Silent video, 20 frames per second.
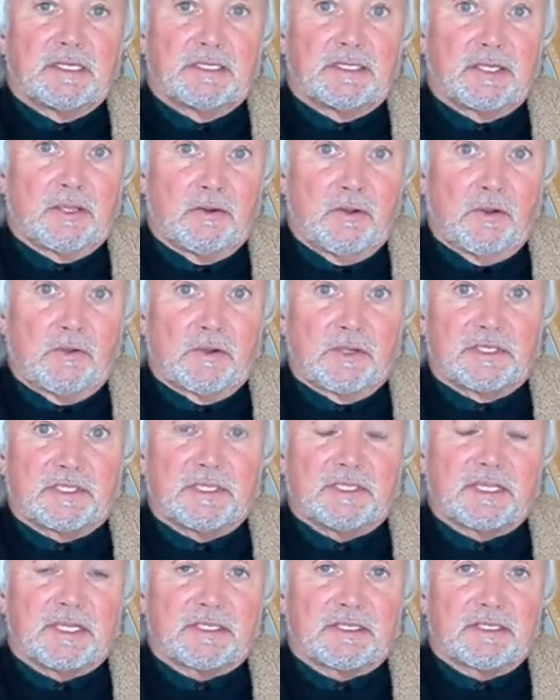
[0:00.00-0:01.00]
So long as it
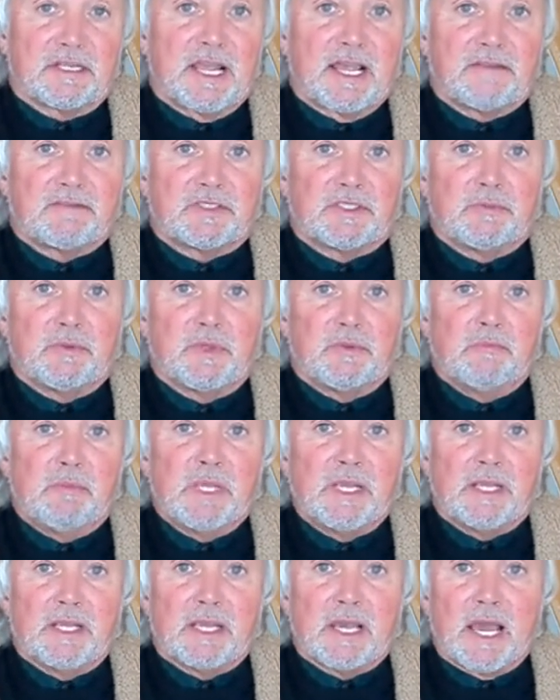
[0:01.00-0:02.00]
doesn't have to be
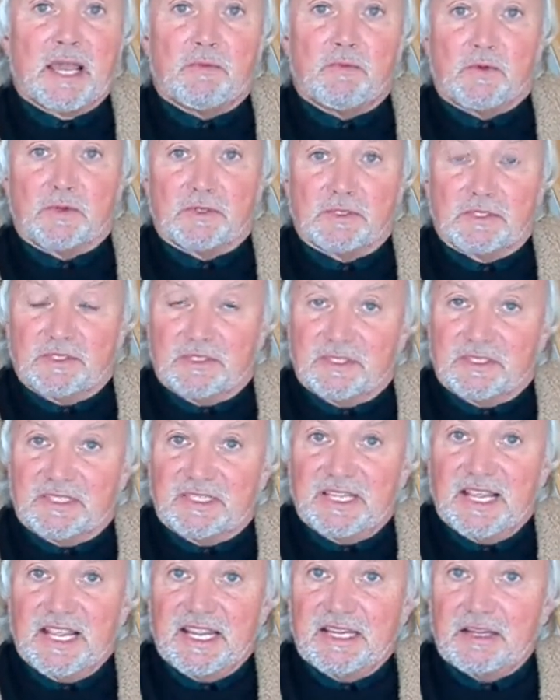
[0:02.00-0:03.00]
me, I wanted to
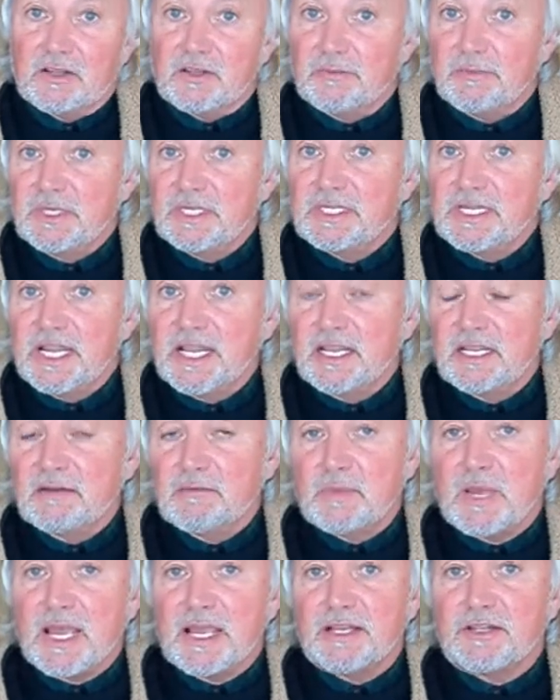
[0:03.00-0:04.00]
say. It could be taken
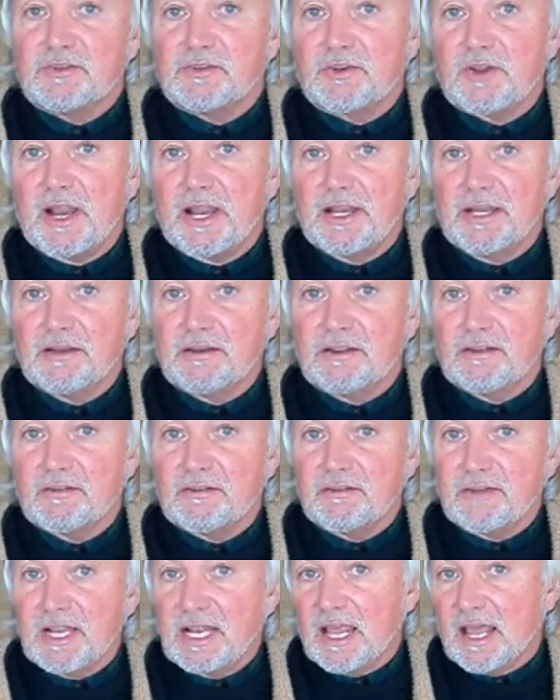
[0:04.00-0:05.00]
by a trained
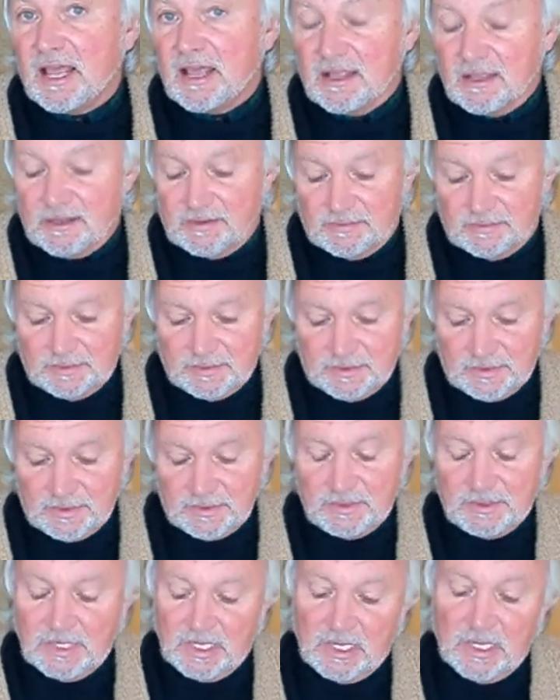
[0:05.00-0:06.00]
gorilla.
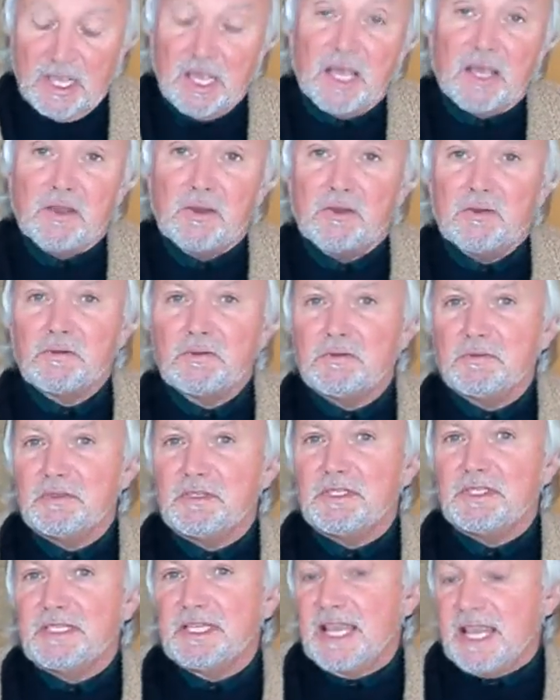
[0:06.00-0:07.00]
Oh,
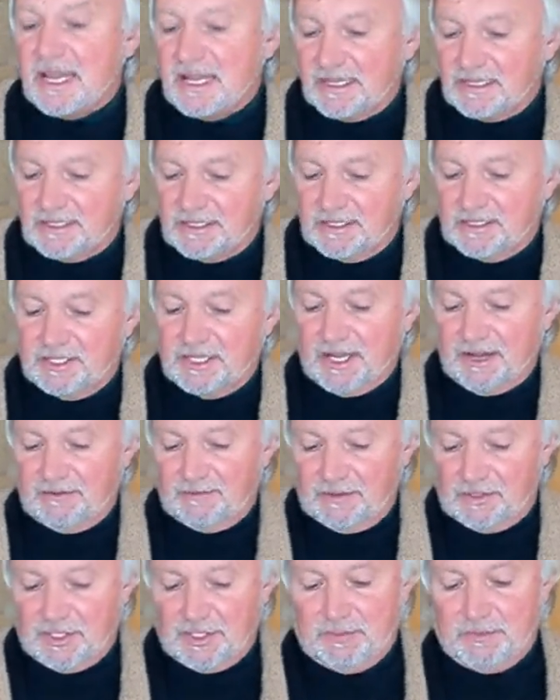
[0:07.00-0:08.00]
yes, Jeff
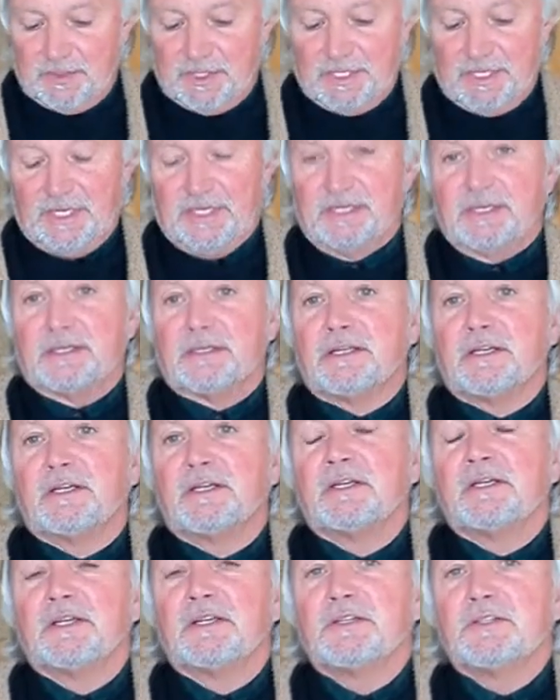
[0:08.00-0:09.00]
chips in.
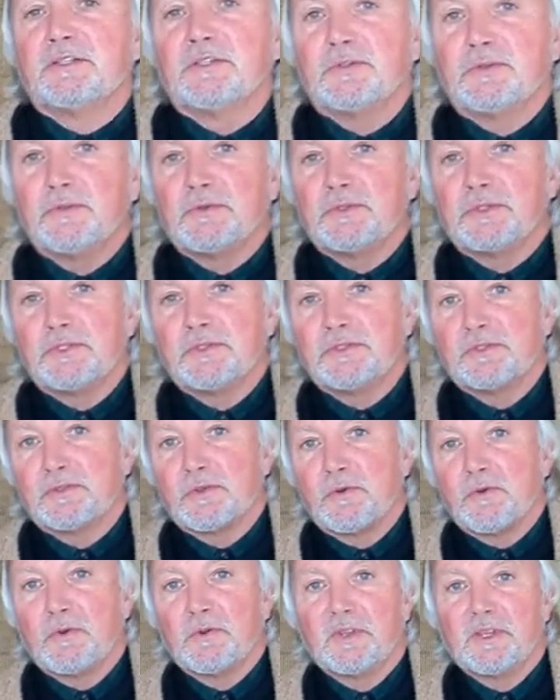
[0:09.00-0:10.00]
Susan's
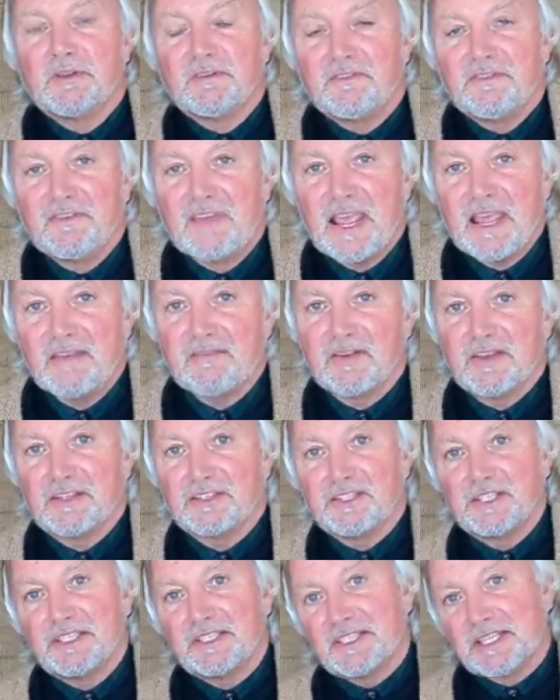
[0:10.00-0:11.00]
all in favour.
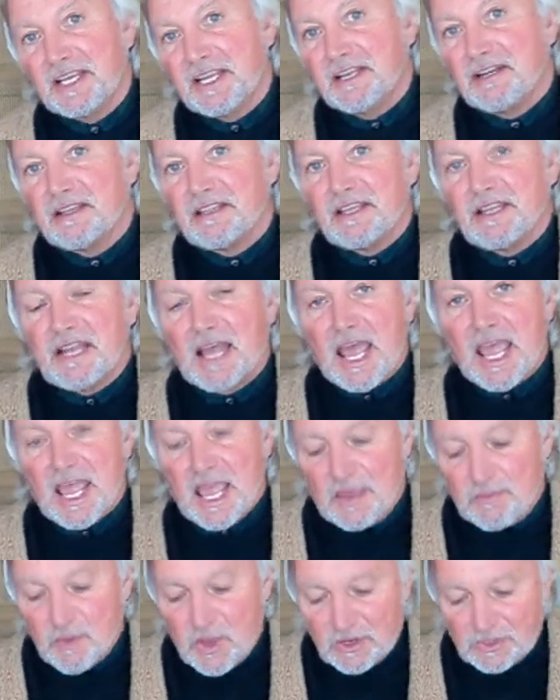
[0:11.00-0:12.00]
She's keener than I
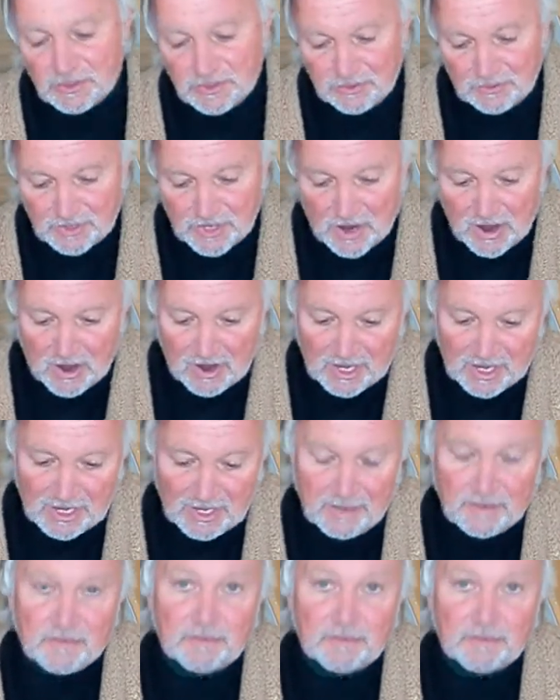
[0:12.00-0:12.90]
am, aren't you, darling?